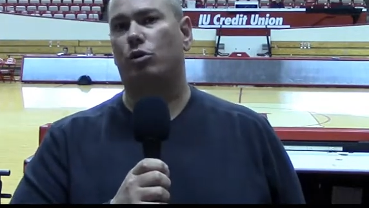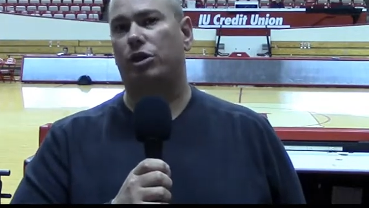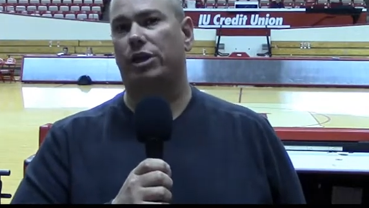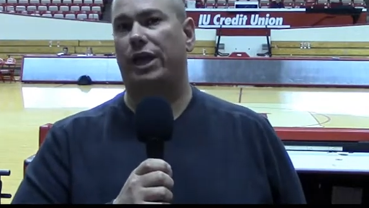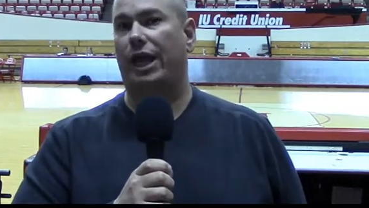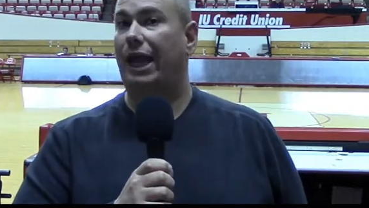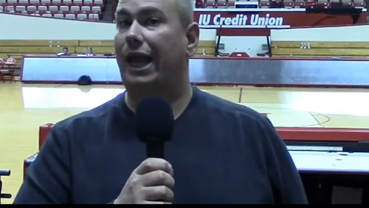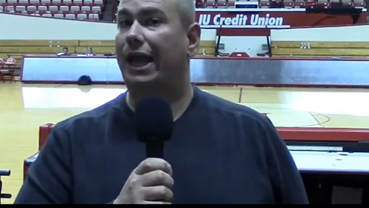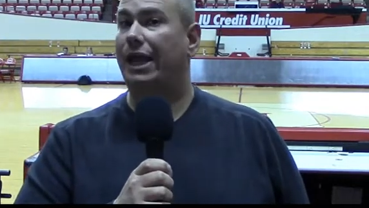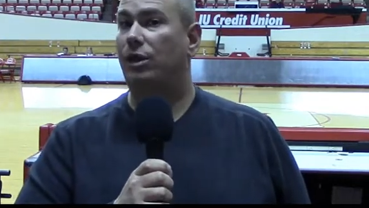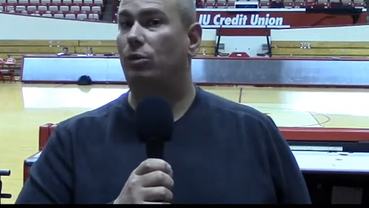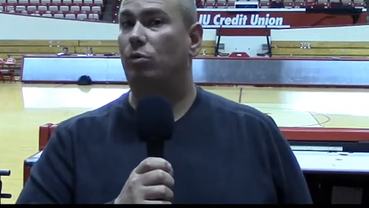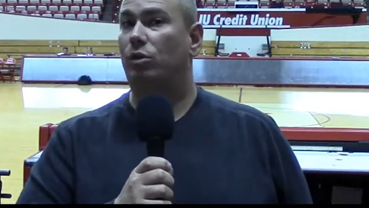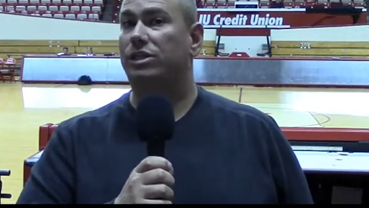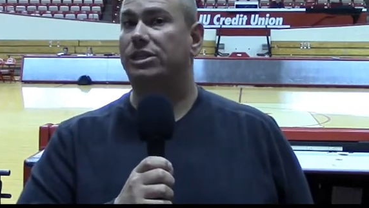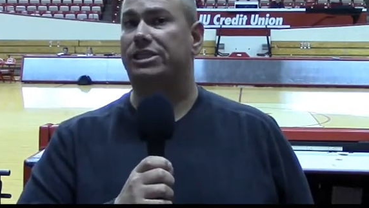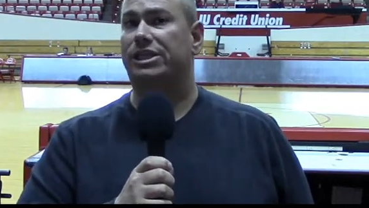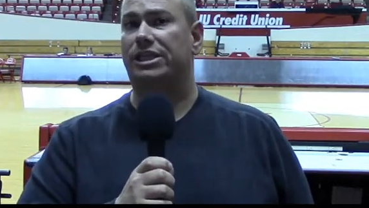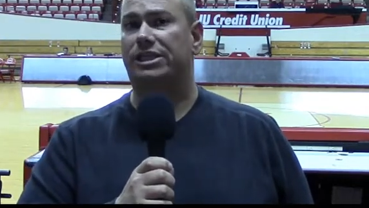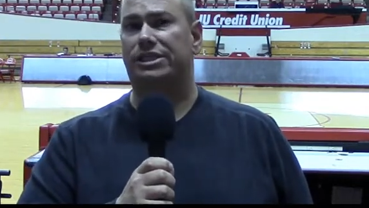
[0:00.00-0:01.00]
an
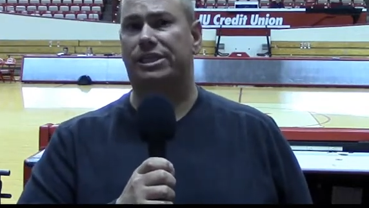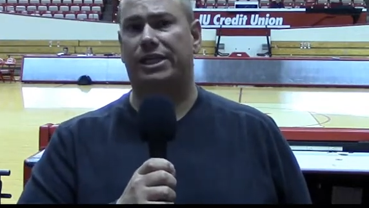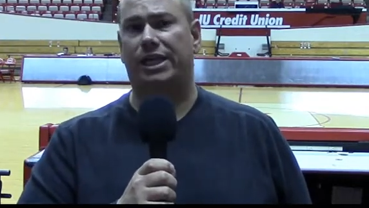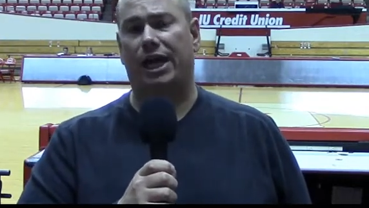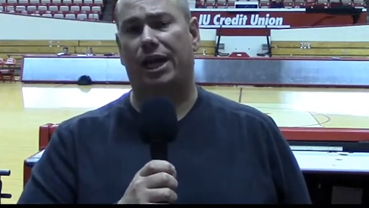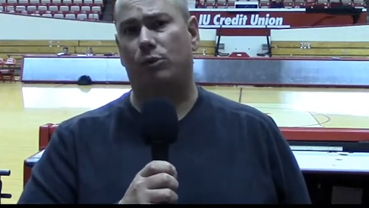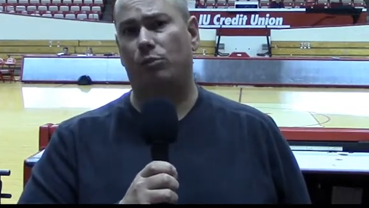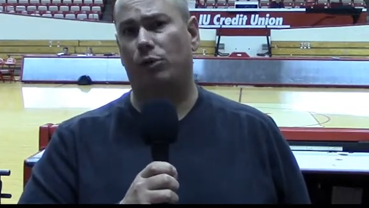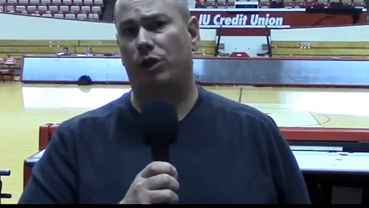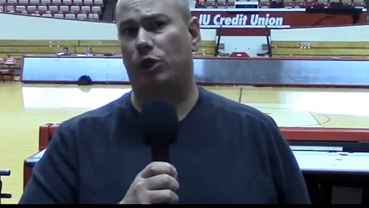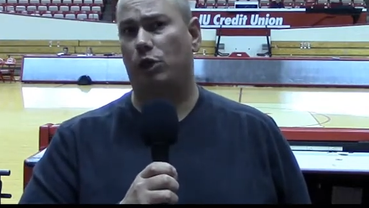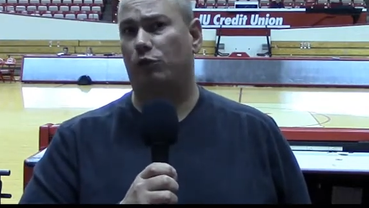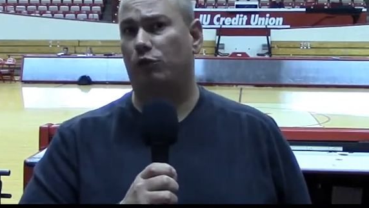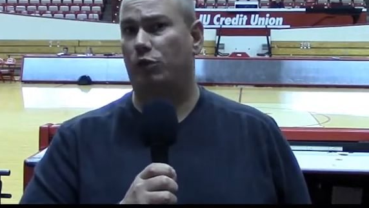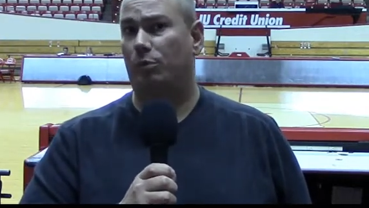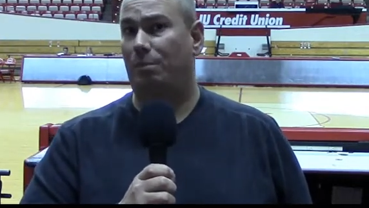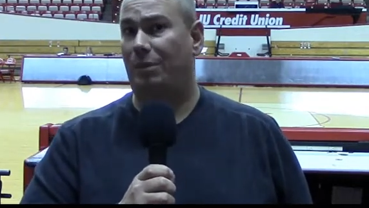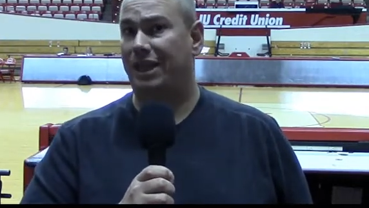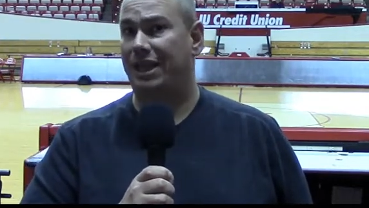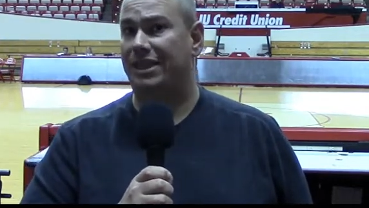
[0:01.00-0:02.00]
81-69 win over
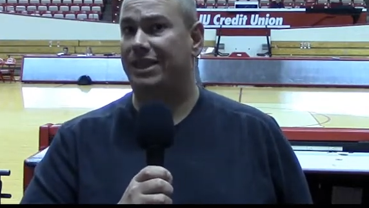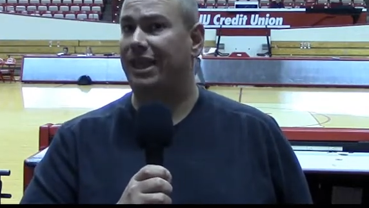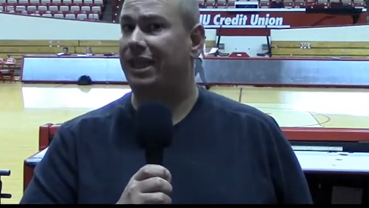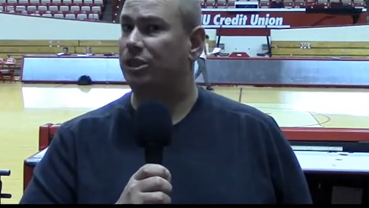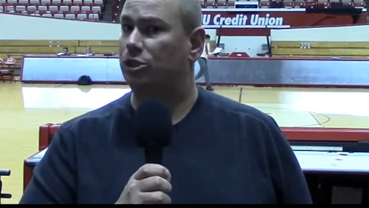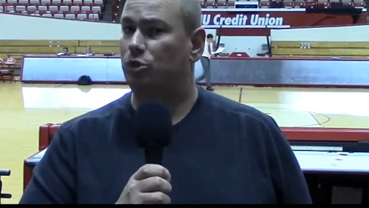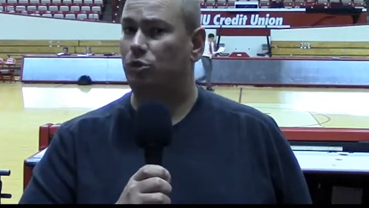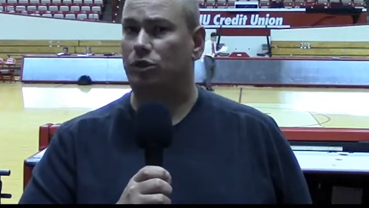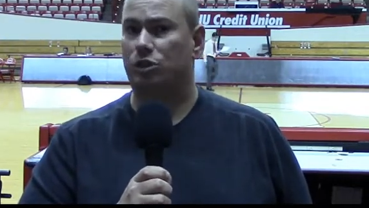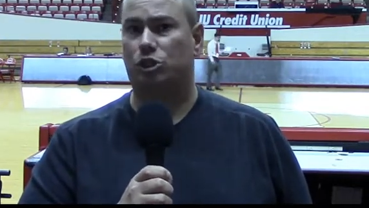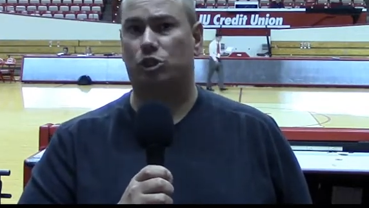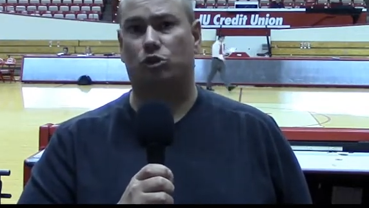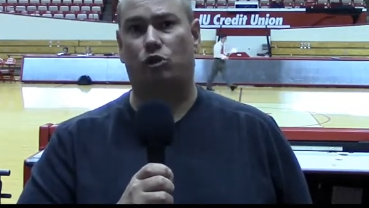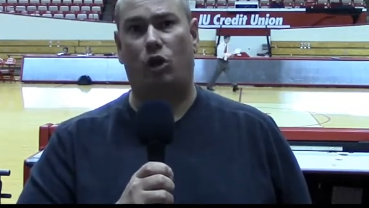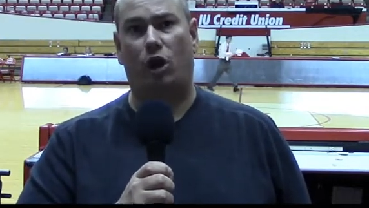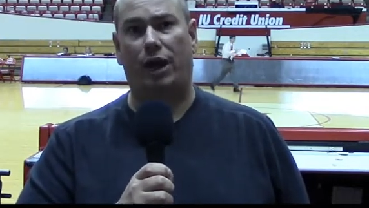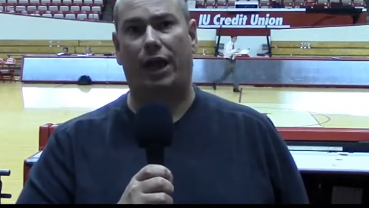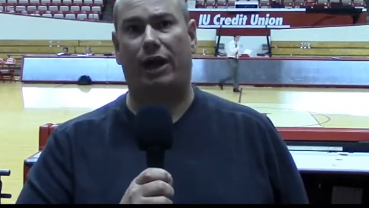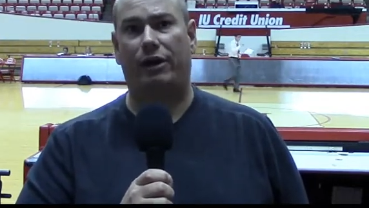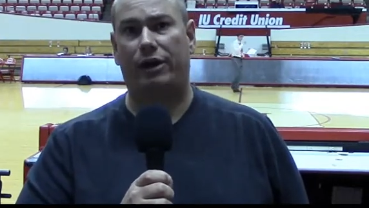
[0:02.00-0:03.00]
Pitt thanks to a
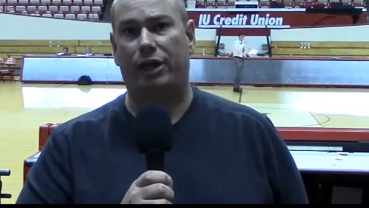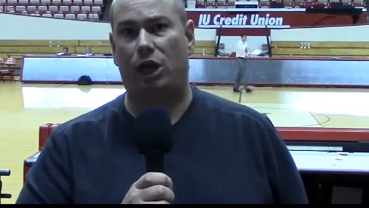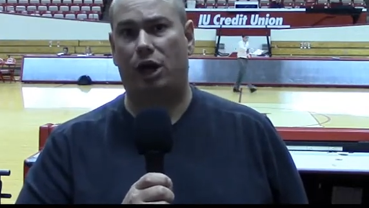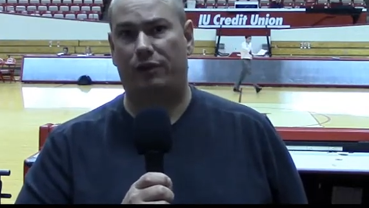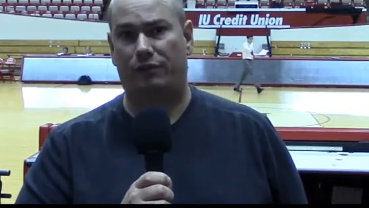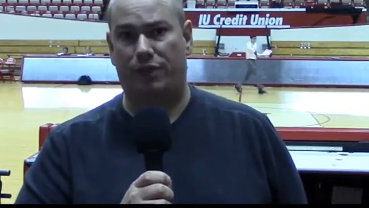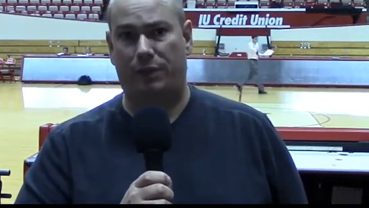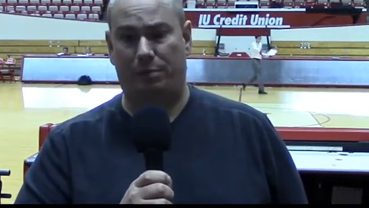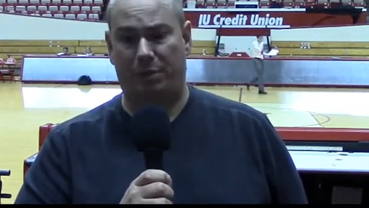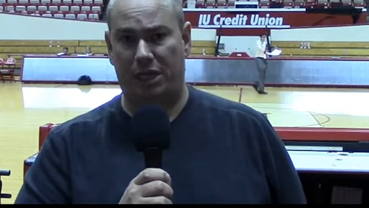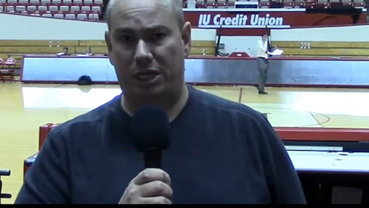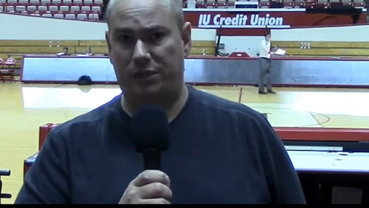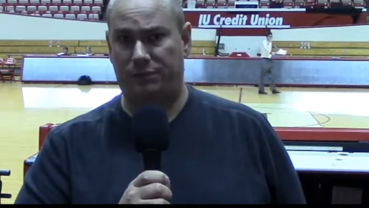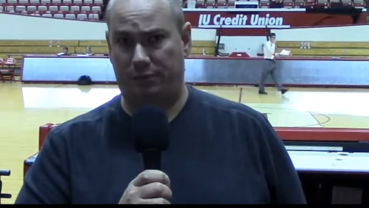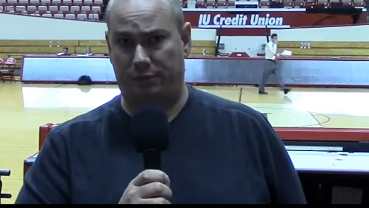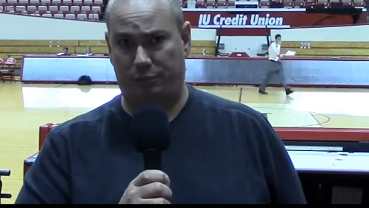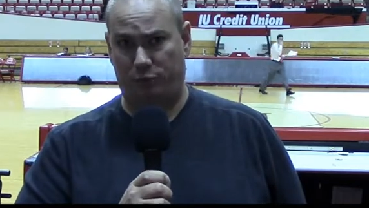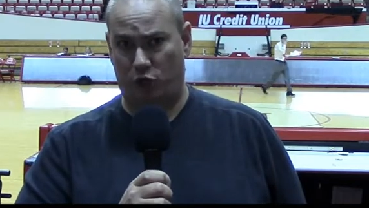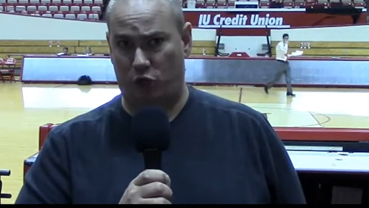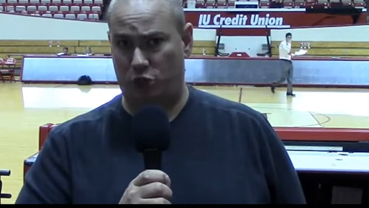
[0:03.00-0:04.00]
strong outing off the bench
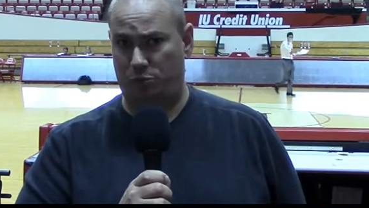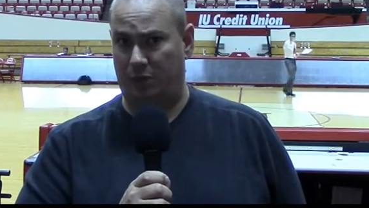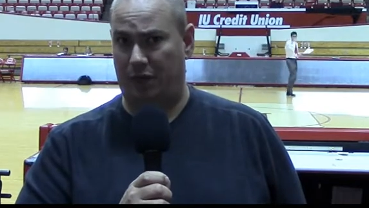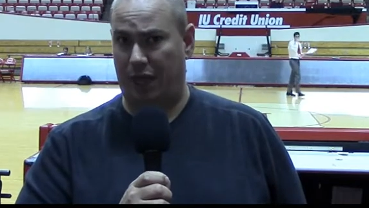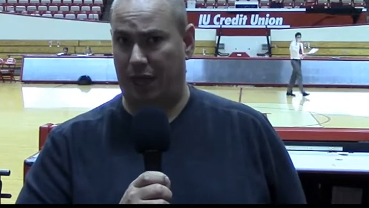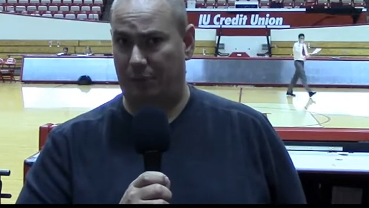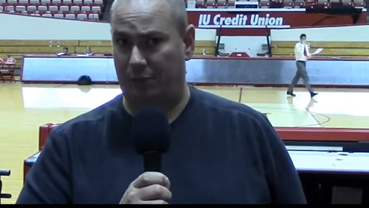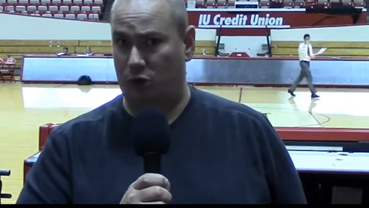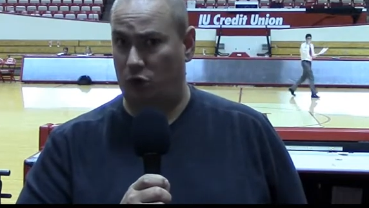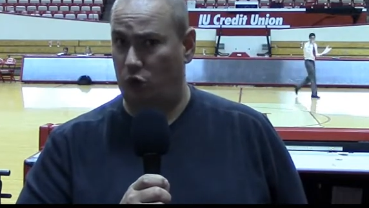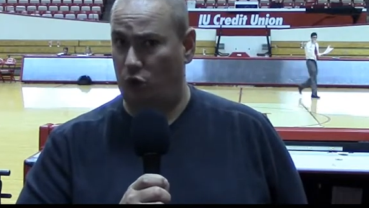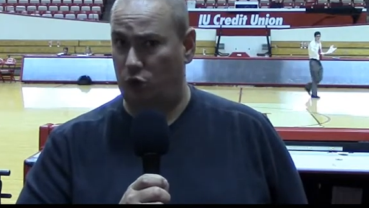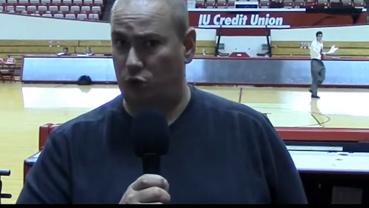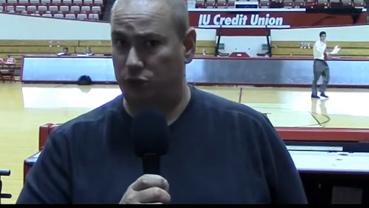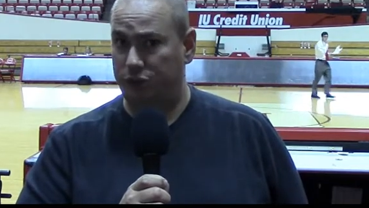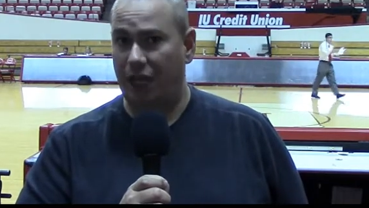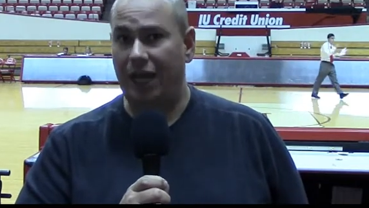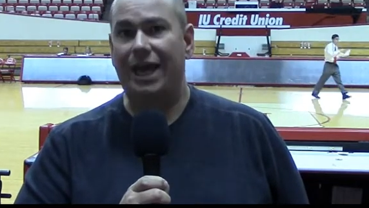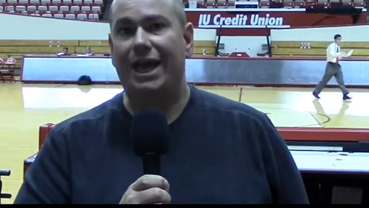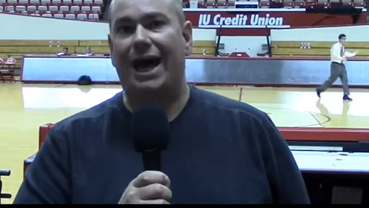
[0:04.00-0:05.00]
from freshman Emmitt Holt,